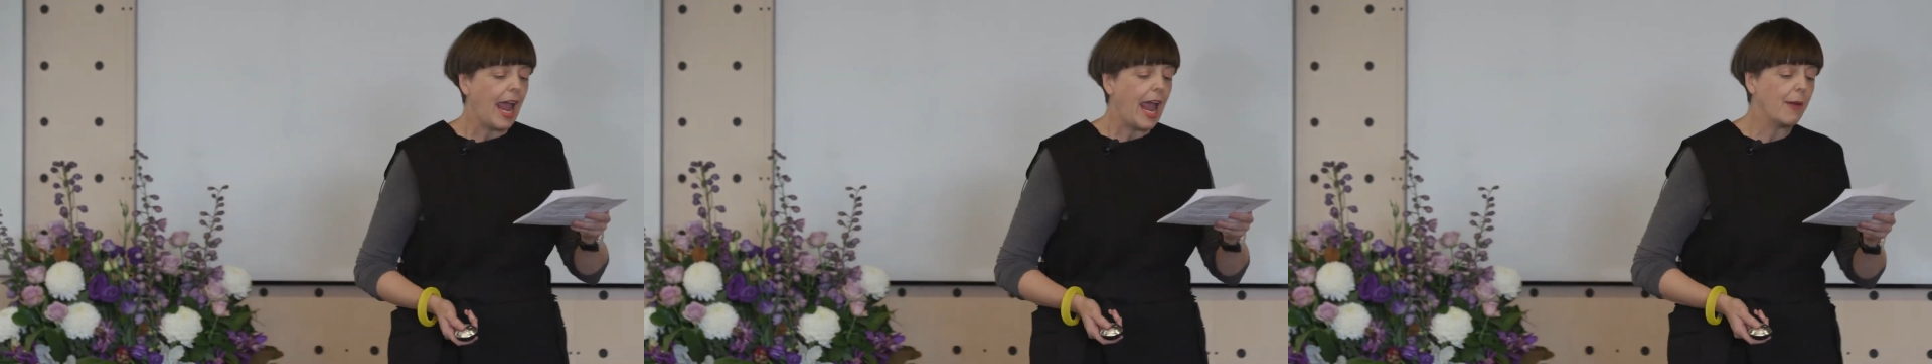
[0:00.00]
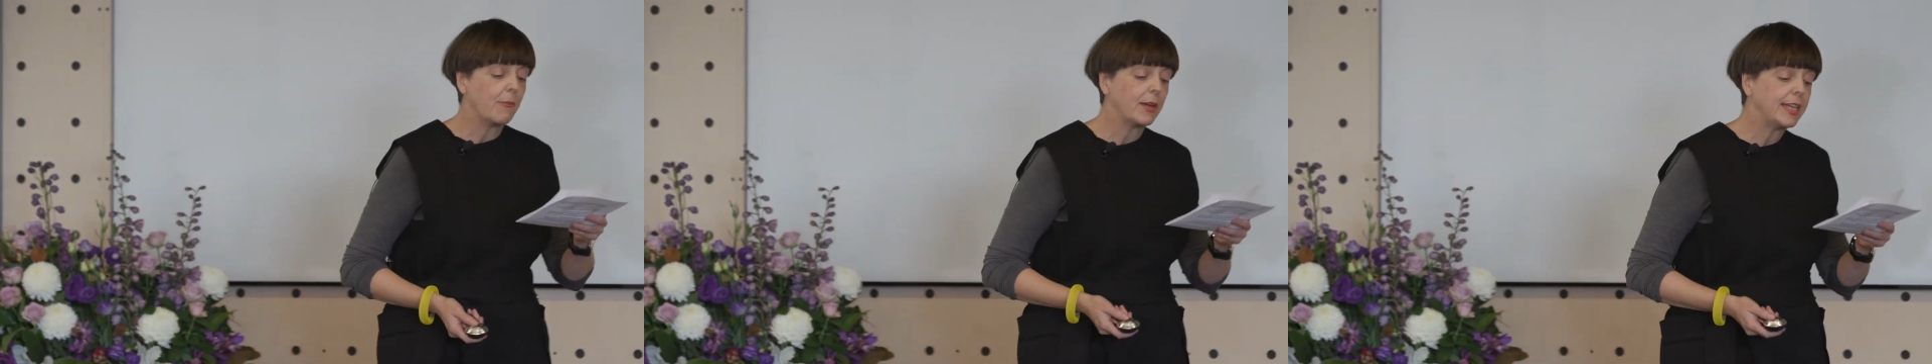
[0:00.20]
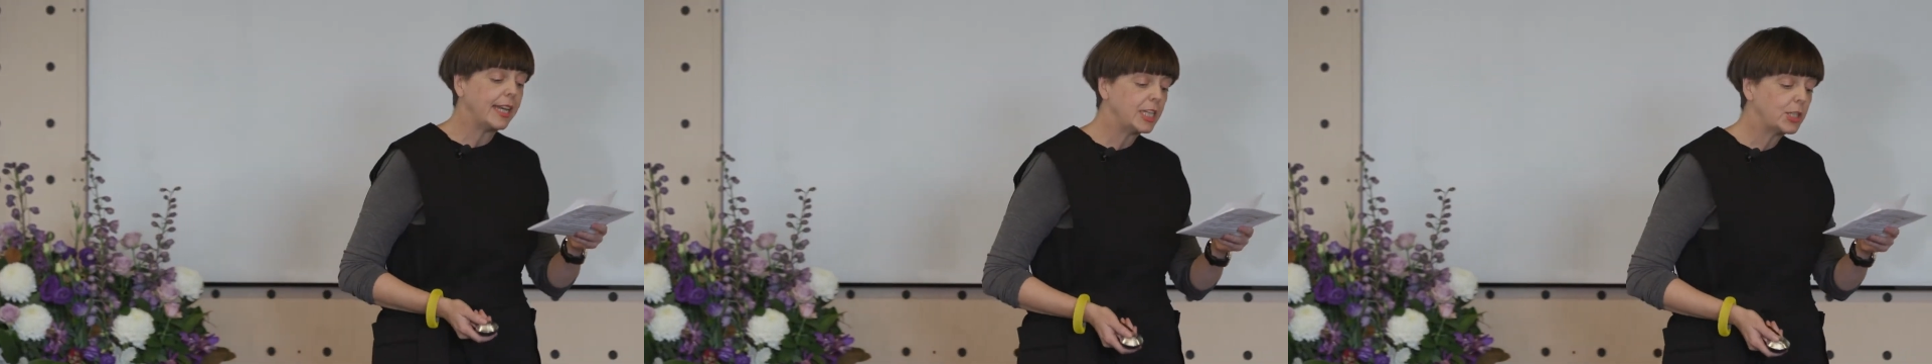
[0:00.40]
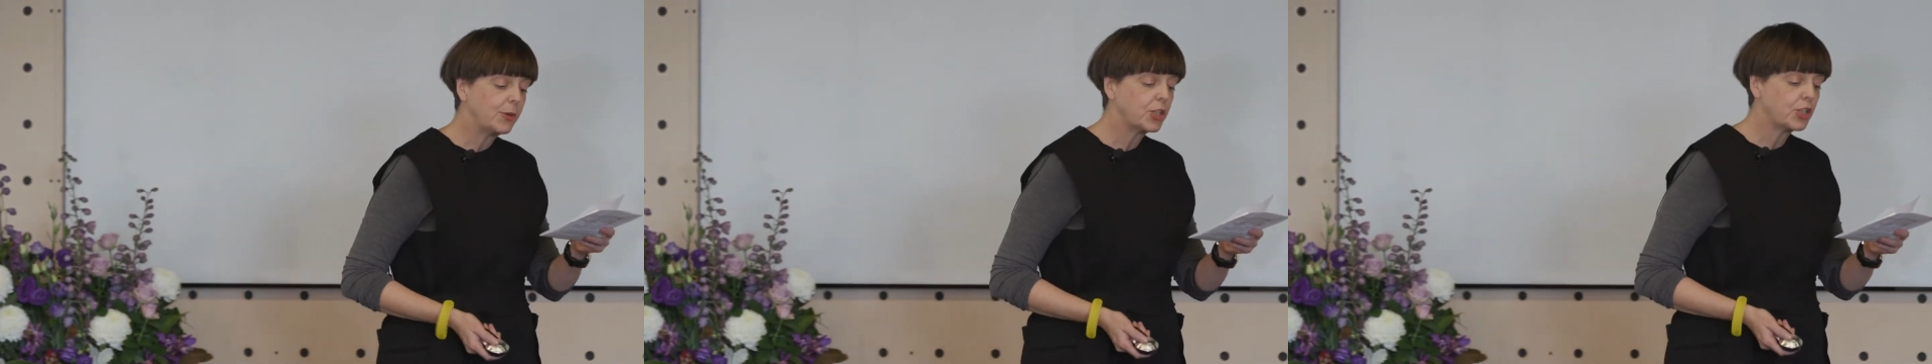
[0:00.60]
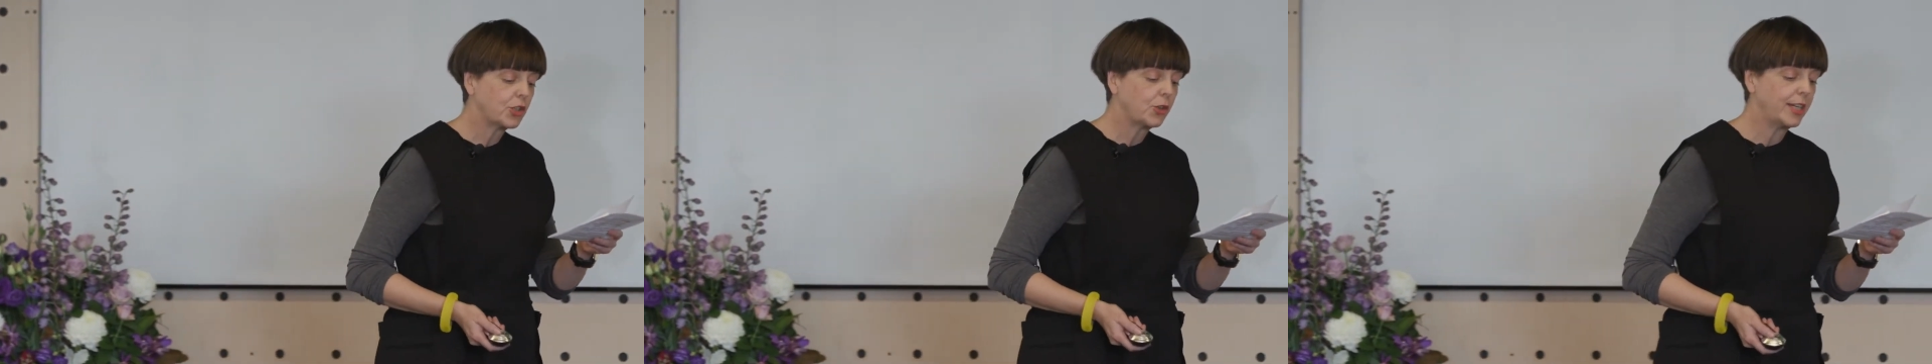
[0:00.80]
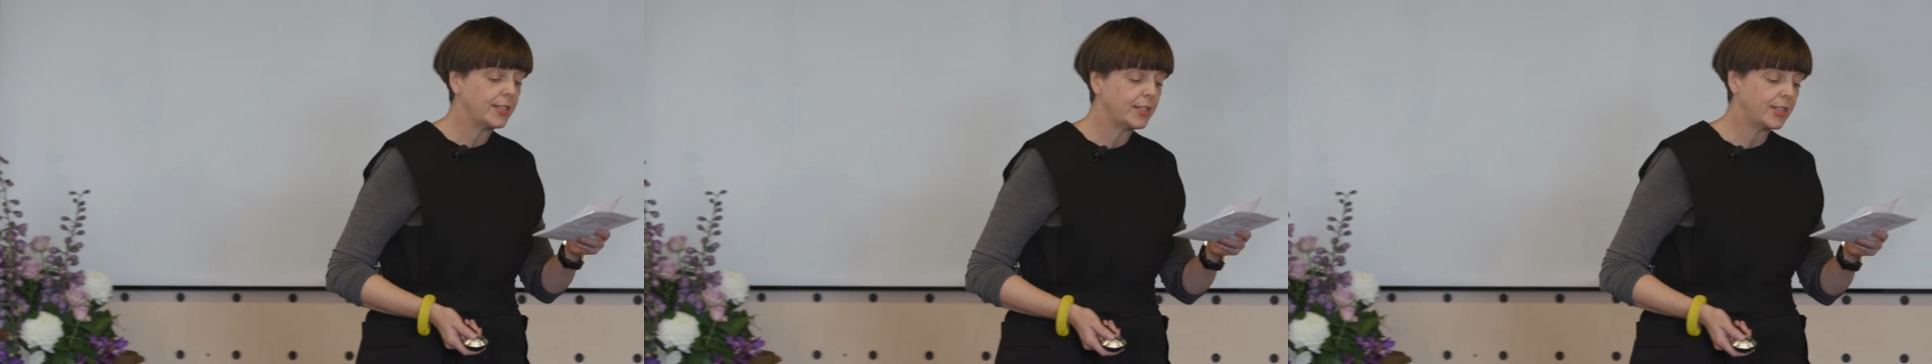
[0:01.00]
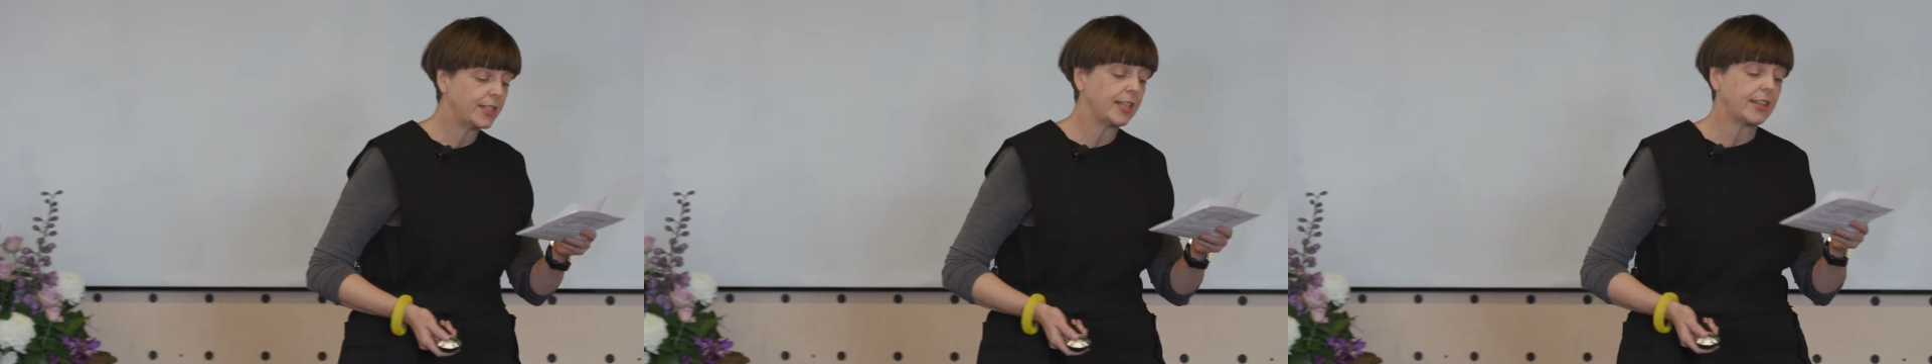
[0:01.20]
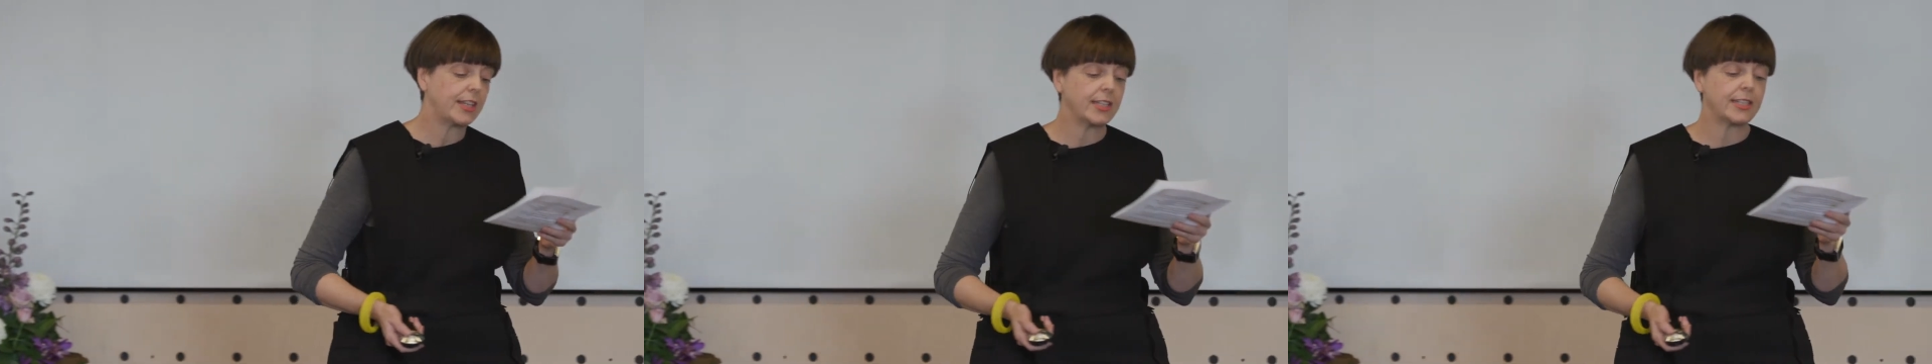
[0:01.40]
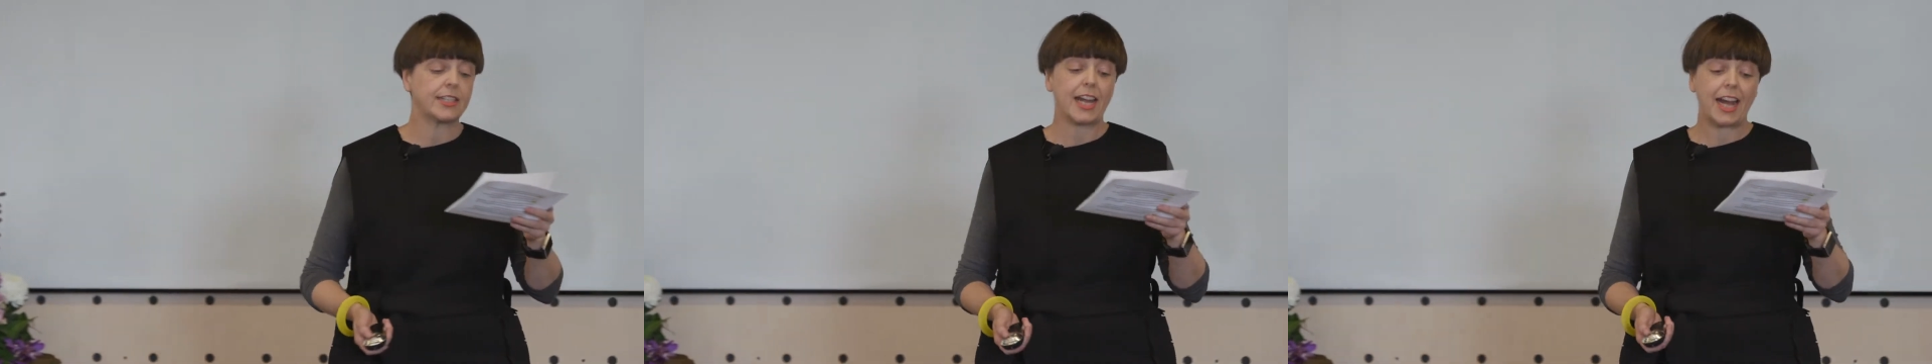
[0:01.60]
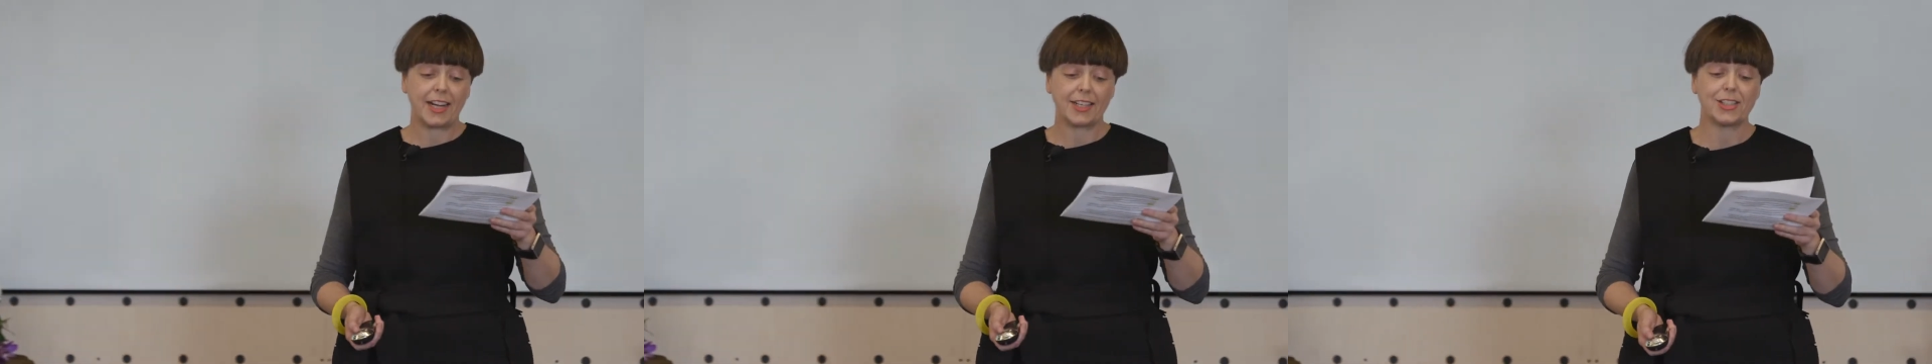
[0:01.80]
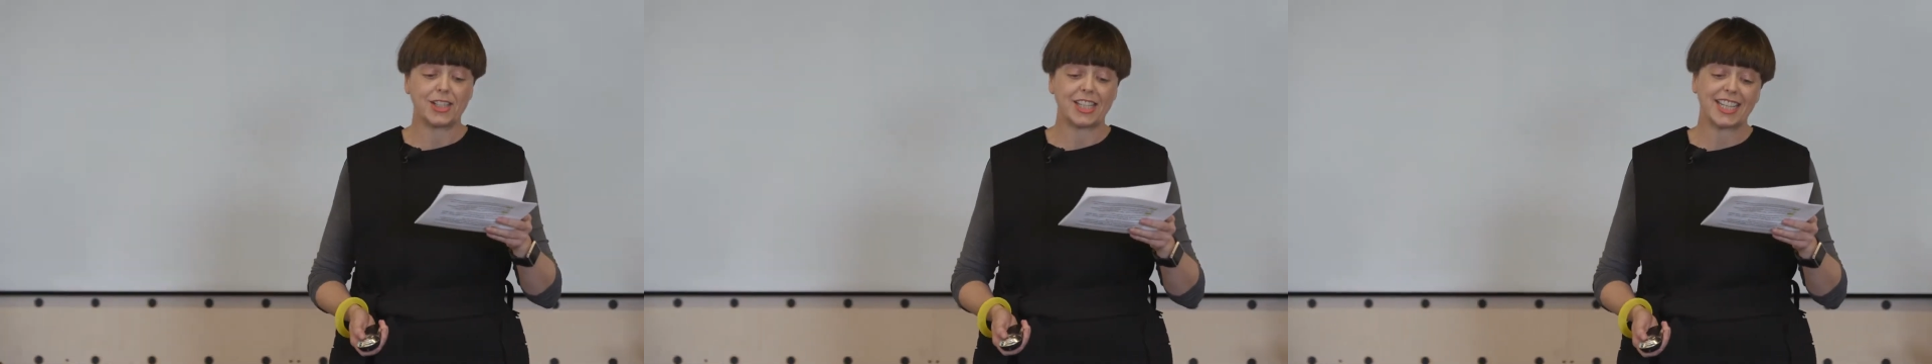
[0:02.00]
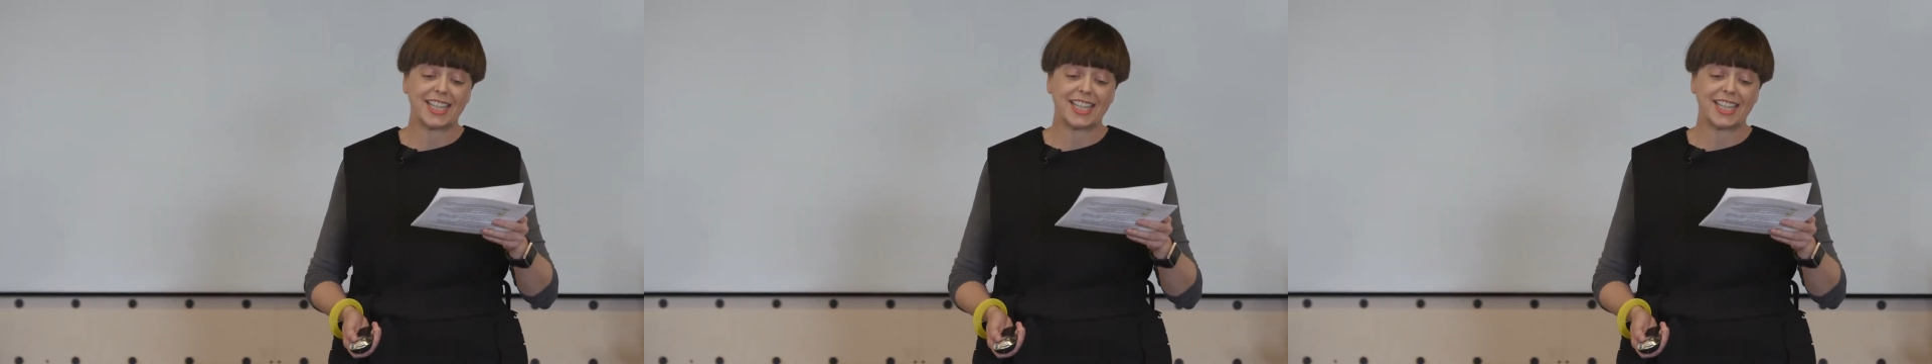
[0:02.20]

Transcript: and we need to ensure that artists